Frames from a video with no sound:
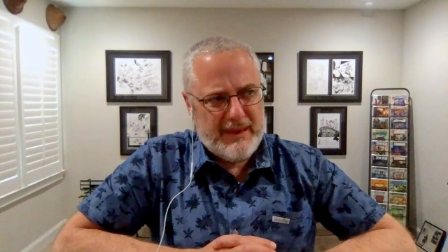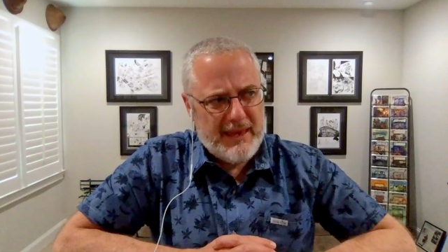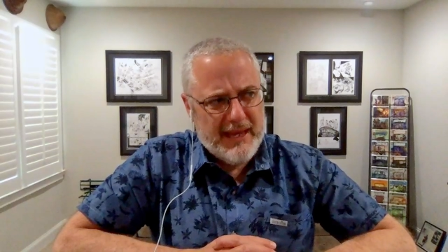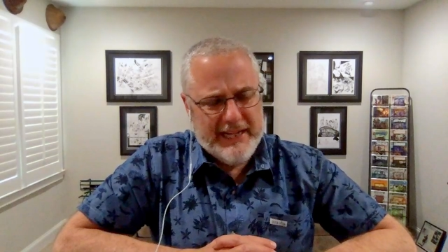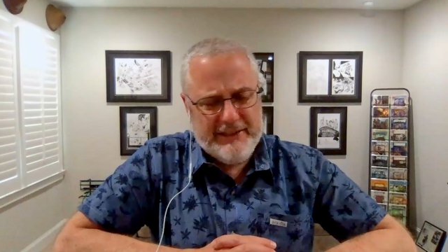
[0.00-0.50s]

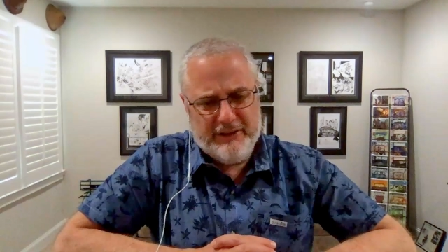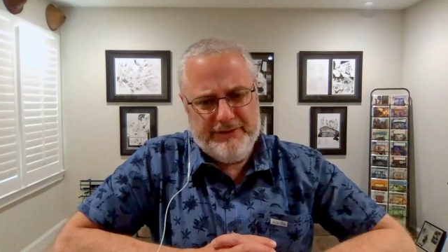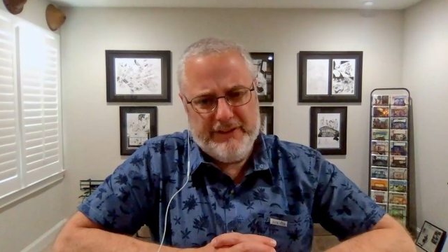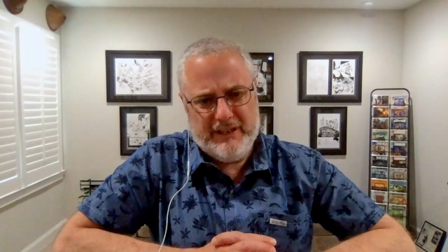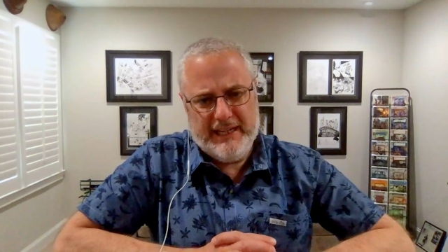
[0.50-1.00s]
I don't
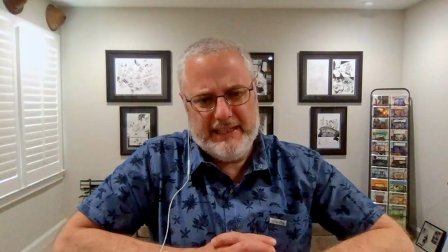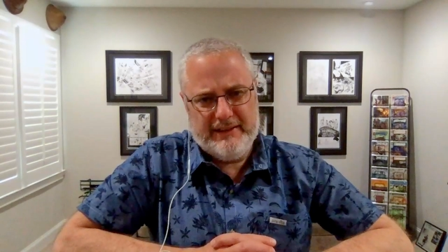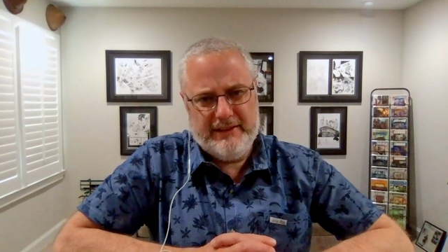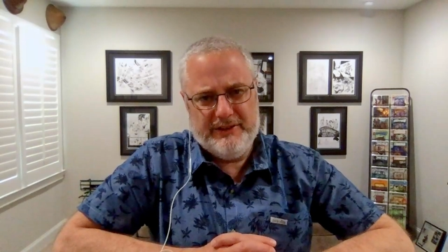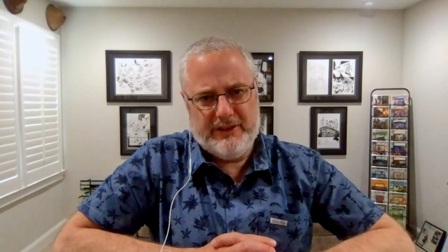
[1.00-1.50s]
feel like
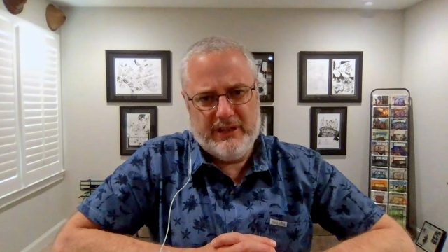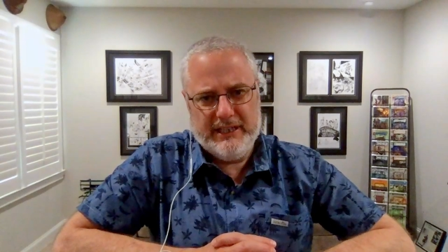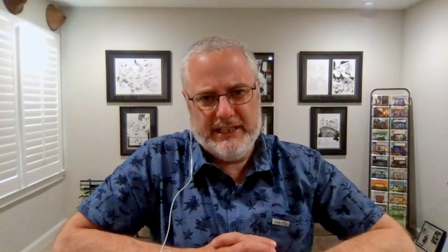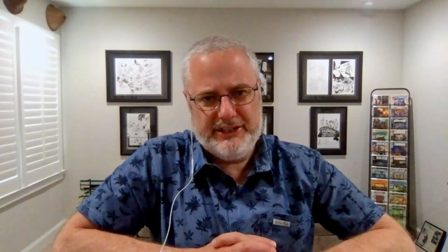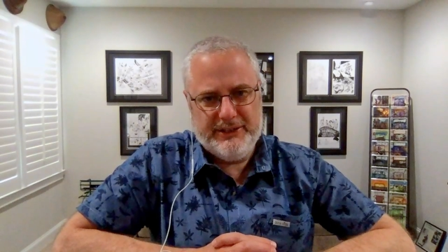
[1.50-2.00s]
those early
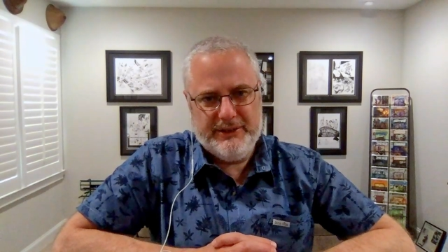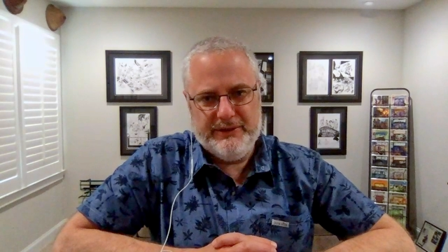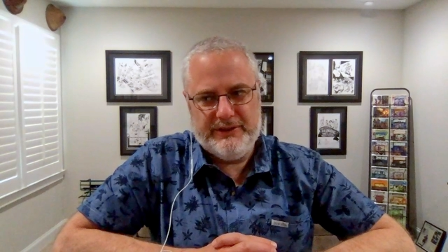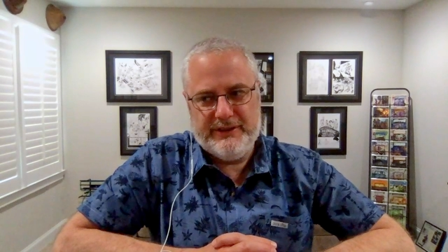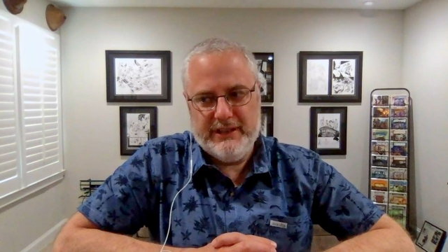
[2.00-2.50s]

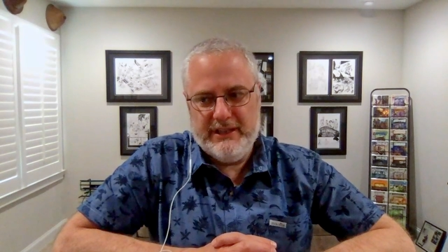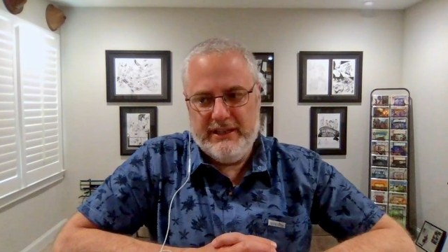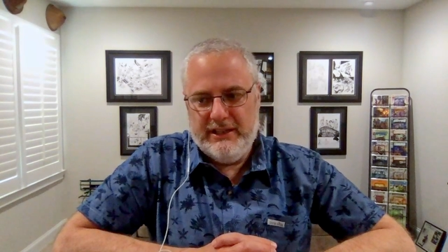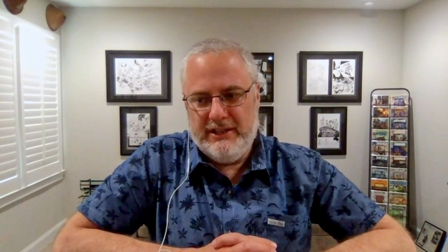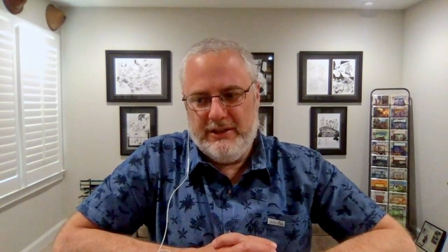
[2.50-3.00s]
issues
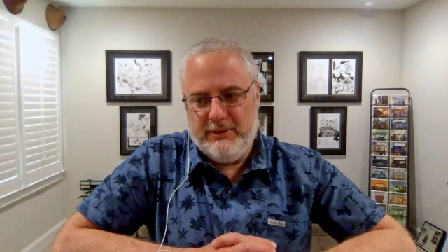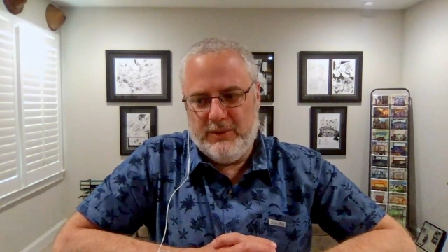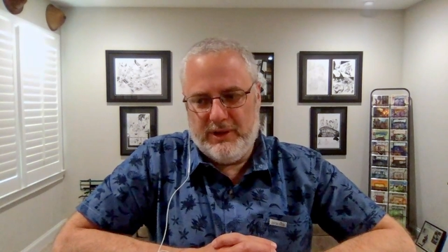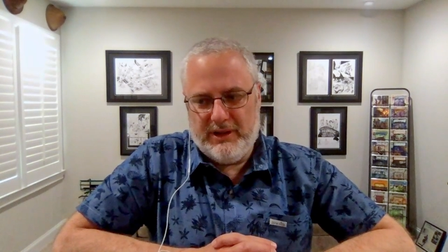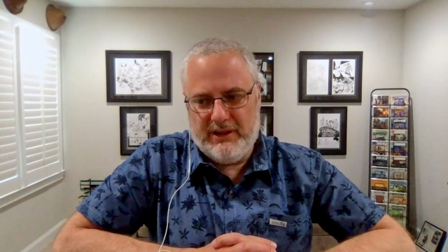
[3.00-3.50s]

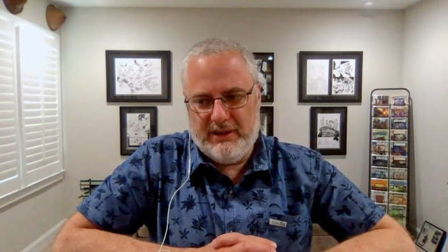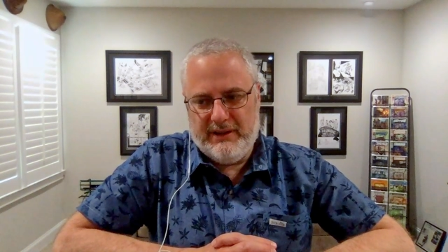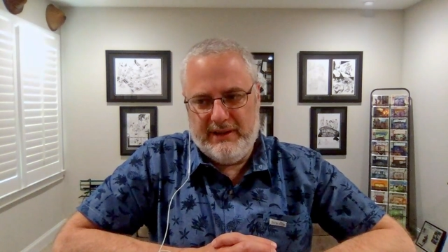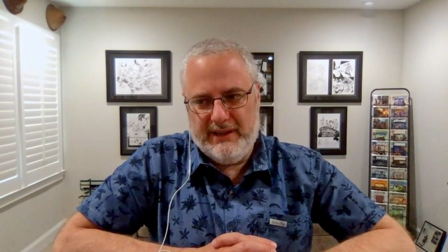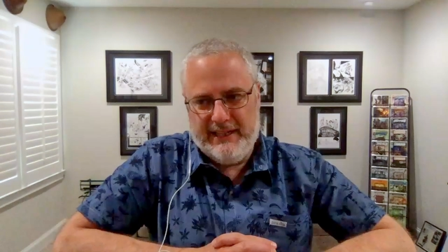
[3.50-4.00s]
were
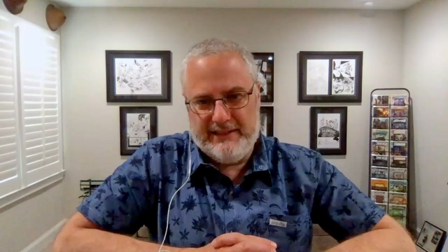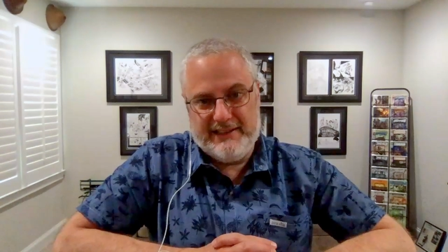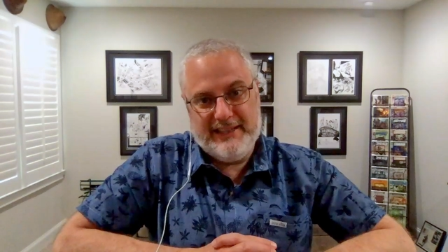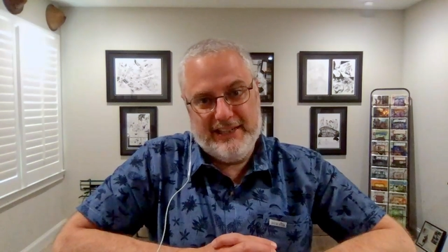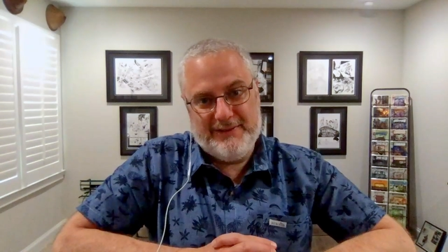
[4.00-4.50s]
as
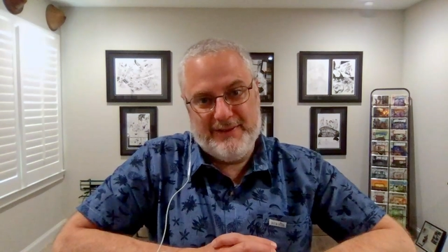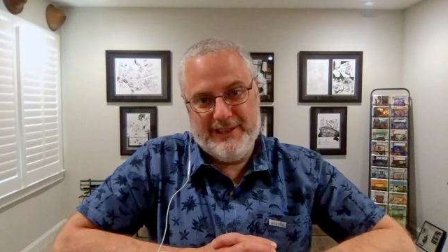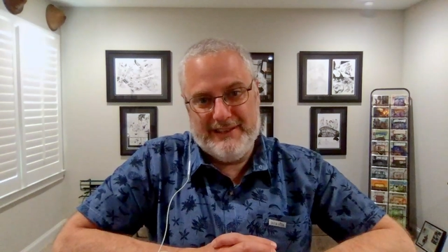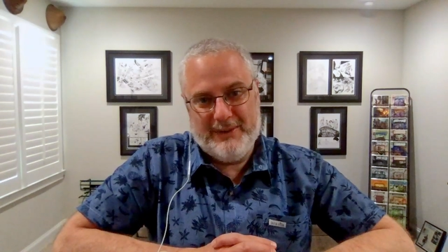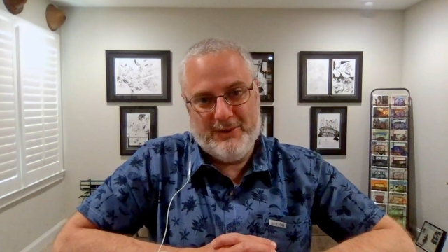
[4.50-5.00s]
successful
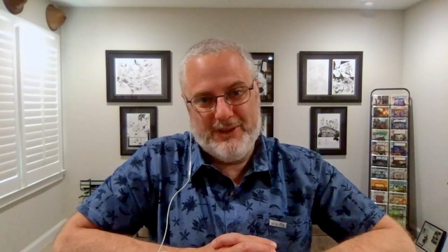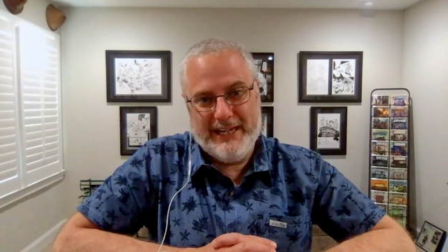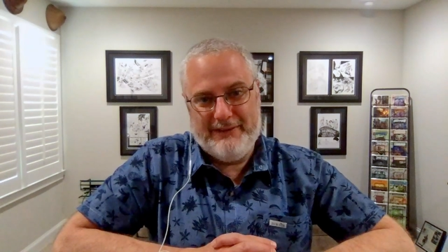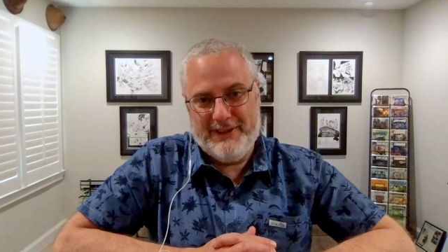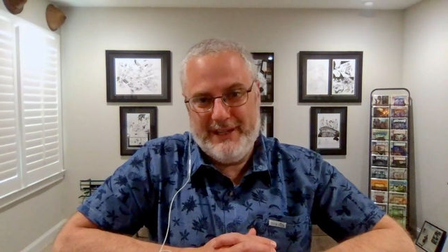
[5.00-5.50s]
as I would like
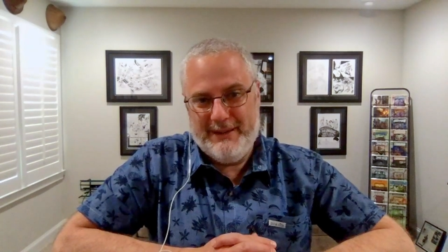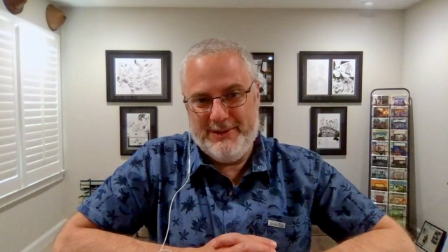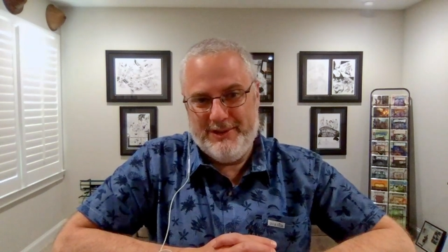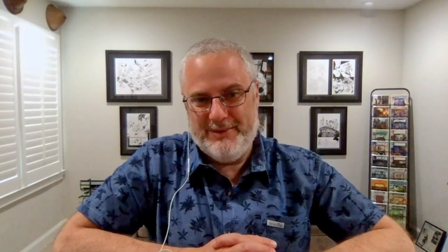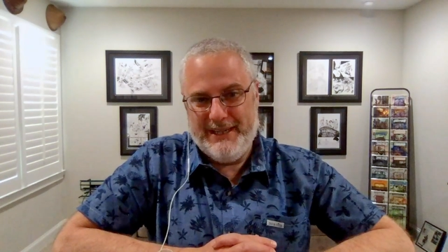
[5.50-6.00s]
for them to
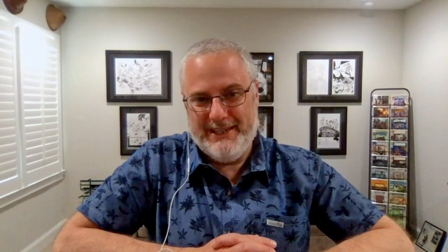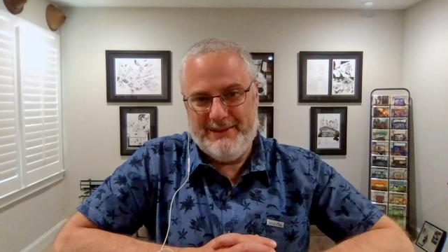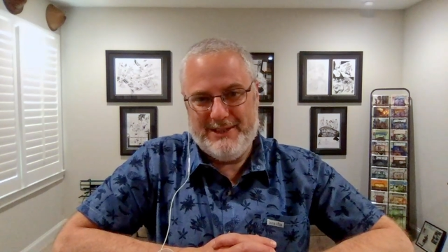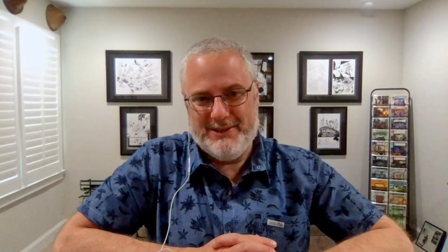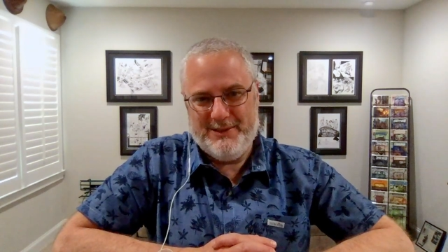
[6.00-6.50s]
have been in
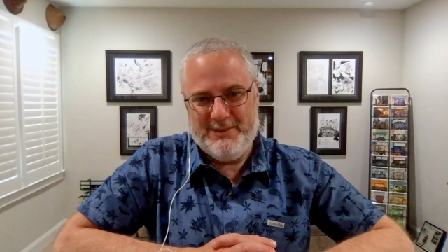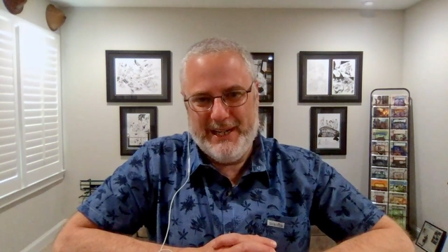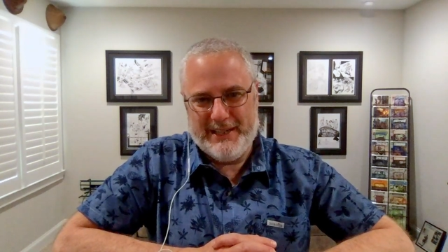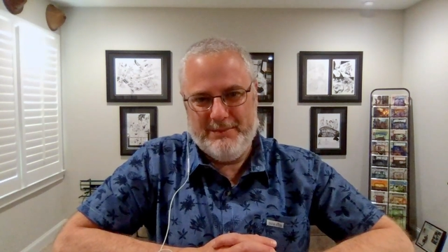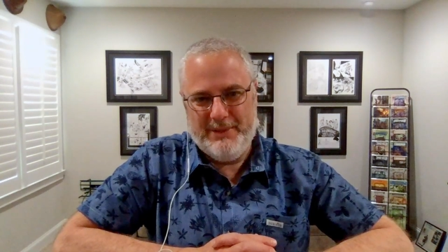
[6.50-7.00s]

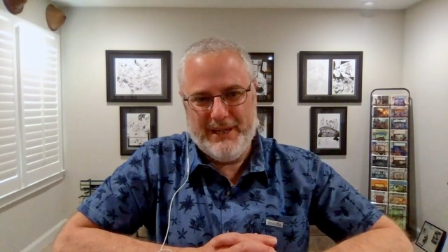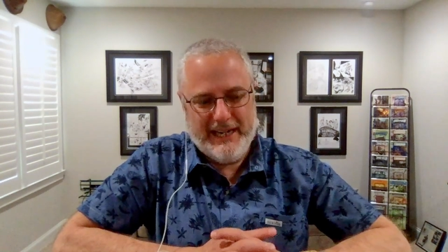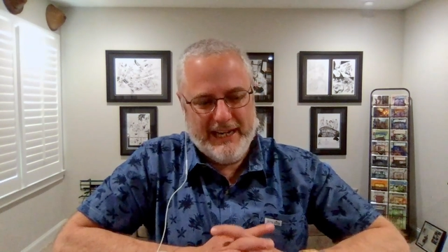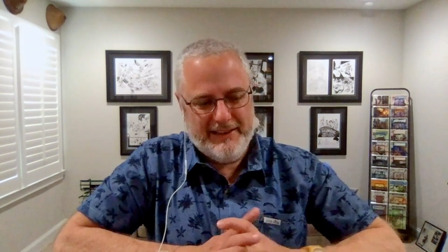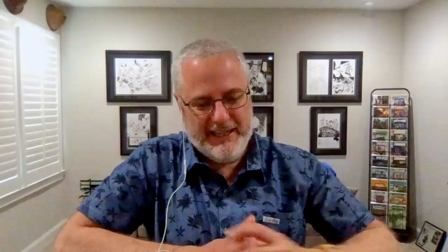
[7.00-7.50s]
retrospect. But I
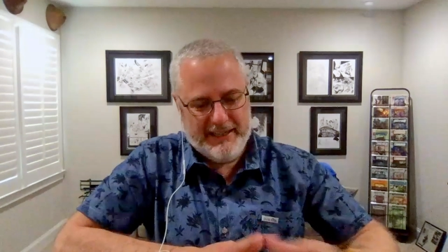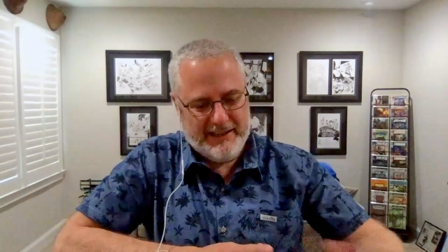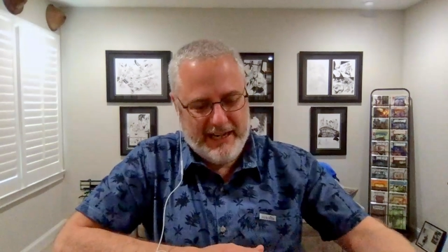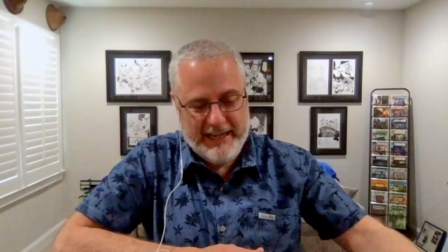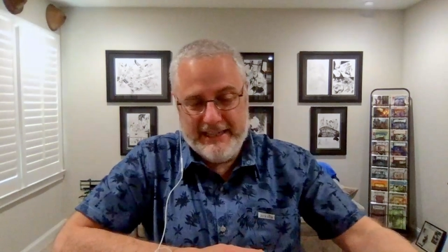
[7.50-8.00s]
think
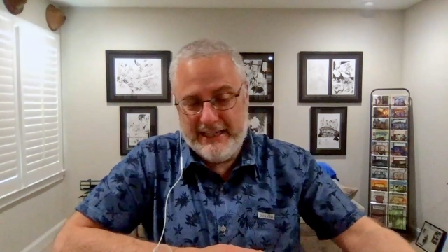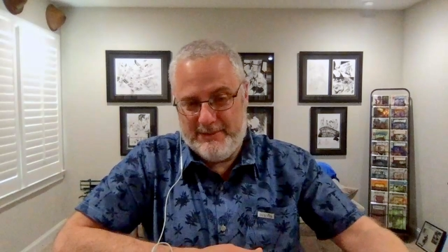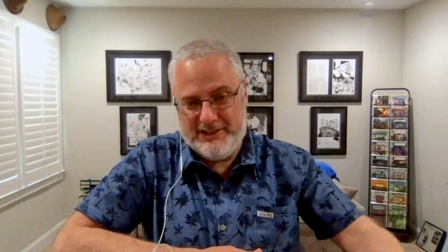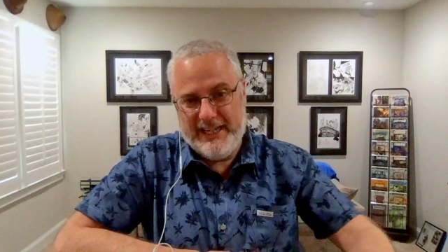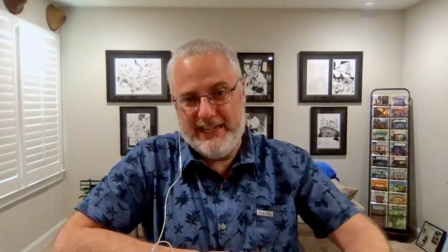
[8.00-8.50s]
I ended up
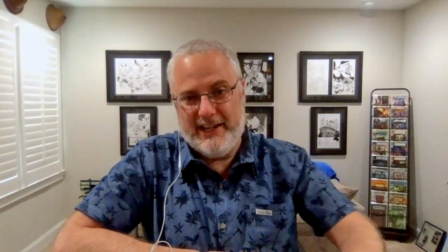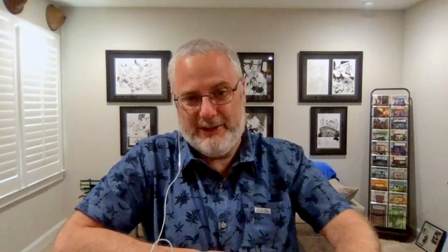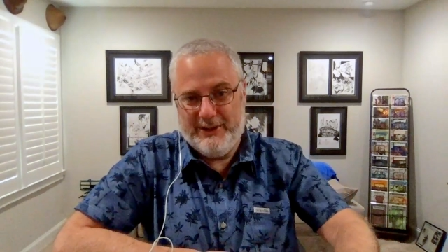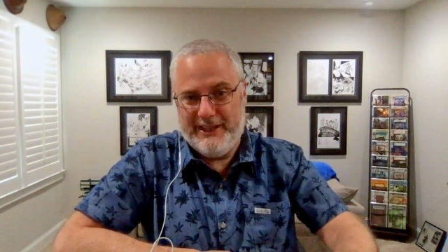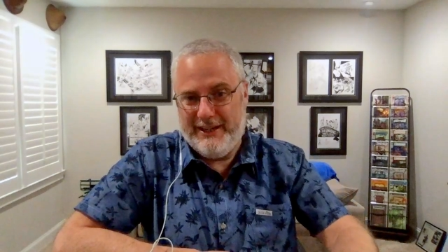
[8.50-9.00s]
staying on
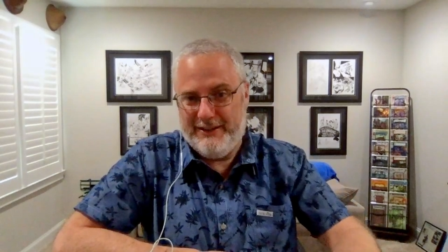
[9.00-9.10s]
Green Lantern for